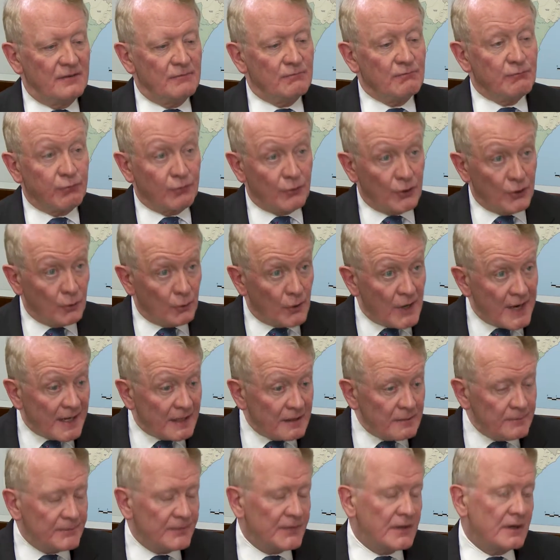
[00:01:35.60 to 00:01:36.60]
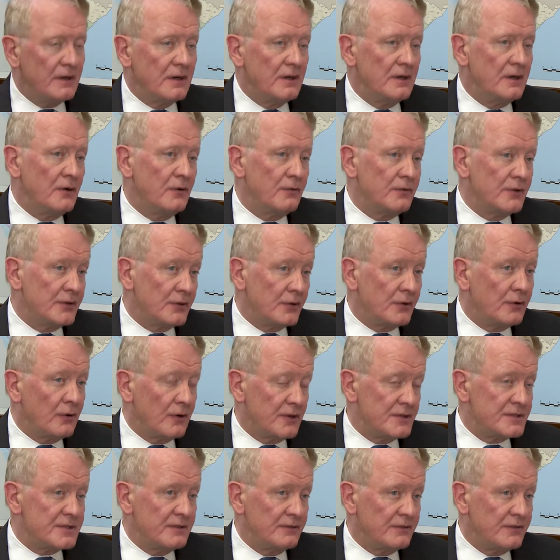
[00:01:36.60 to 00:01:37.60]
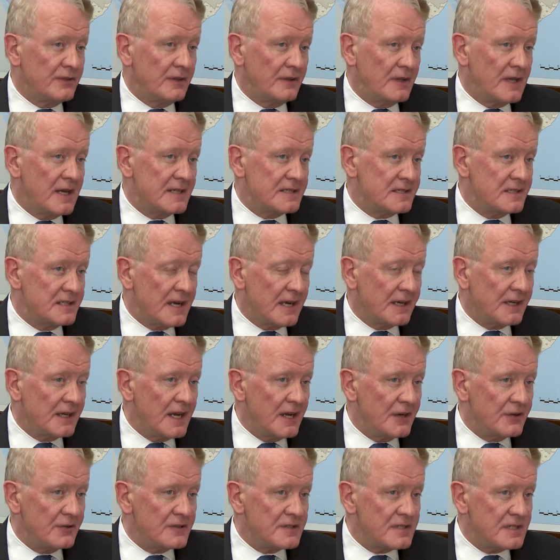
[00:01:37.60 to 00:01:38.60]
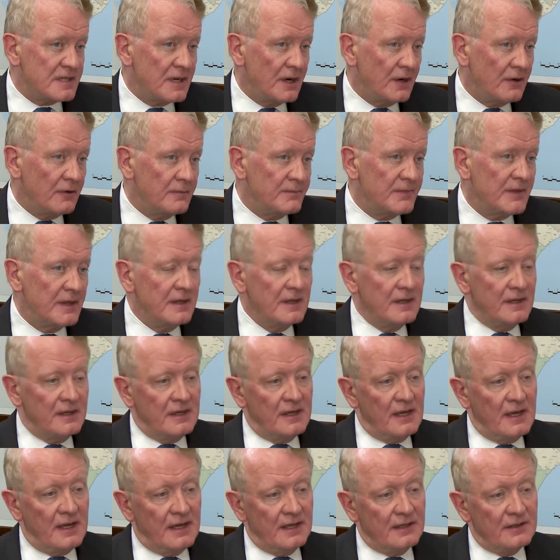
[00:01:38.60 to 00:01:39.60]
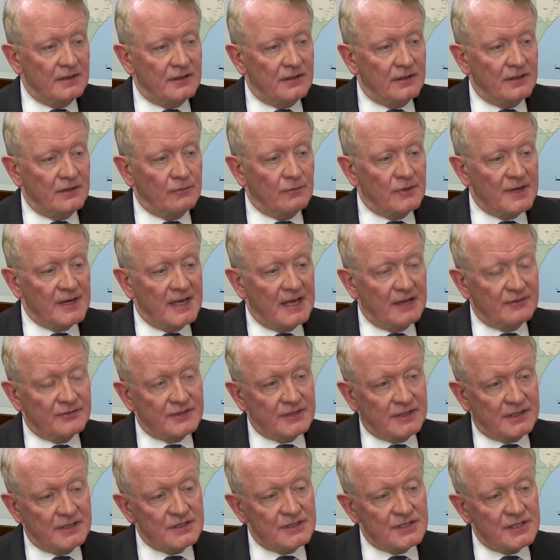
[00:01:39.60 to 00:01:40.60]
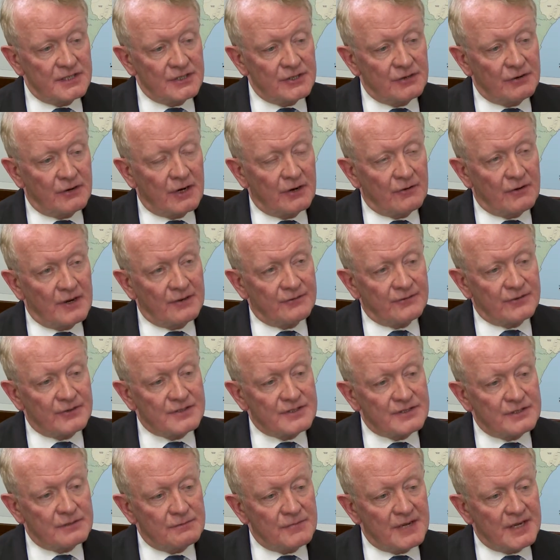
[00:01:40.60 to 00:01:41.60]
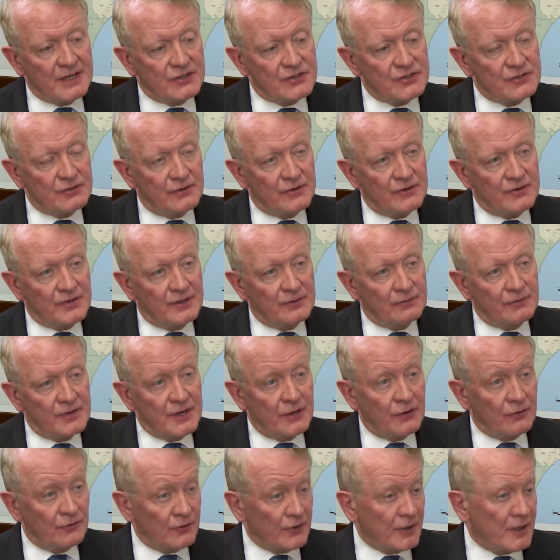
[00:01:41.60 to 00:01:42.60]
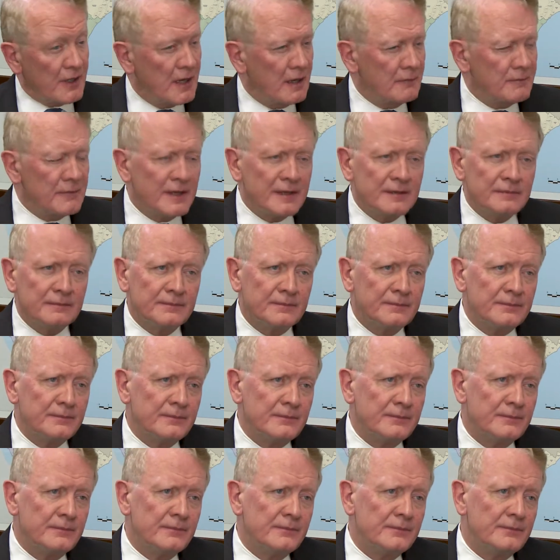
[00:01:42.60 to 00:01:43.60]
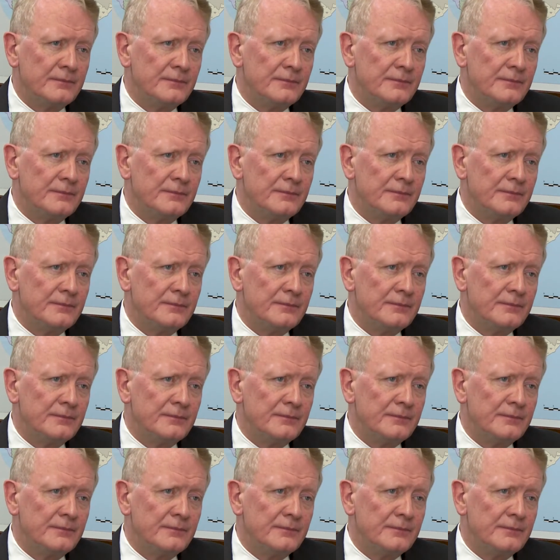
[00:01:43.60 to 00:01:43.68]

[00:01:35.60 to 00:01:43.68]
brewing over the course of the last decade or so, and we have to continue our efforts to make sure that we overcome it.